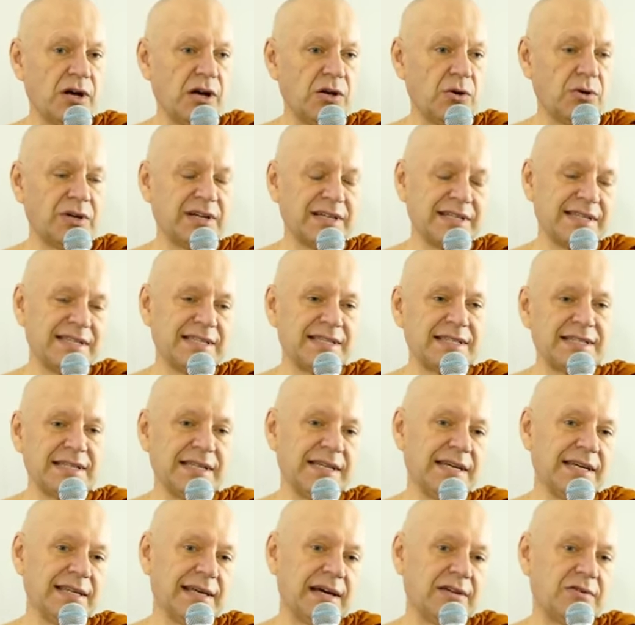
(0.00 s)
you can
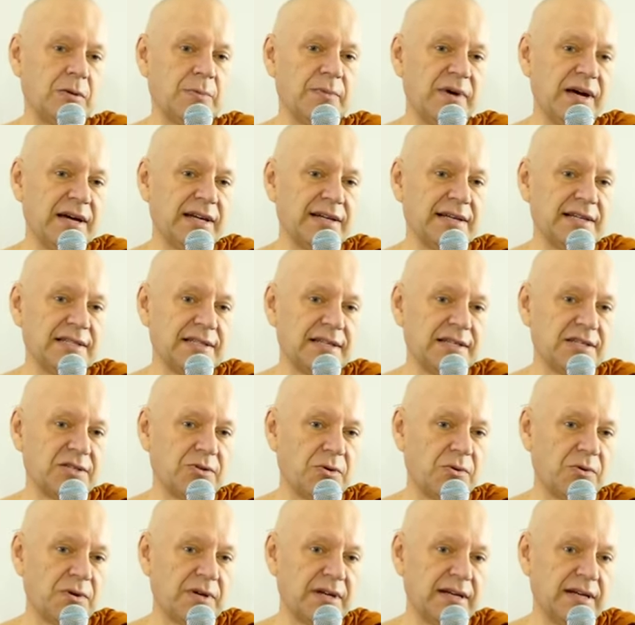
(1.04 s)
see that your mind is
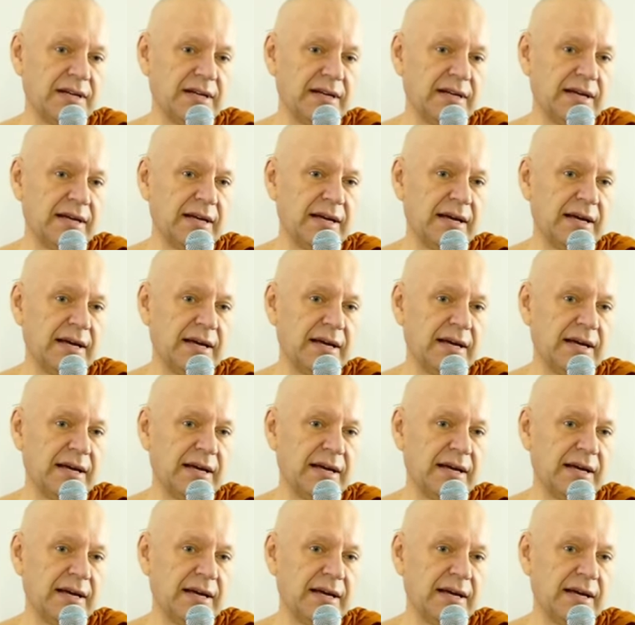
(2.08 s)
distorted.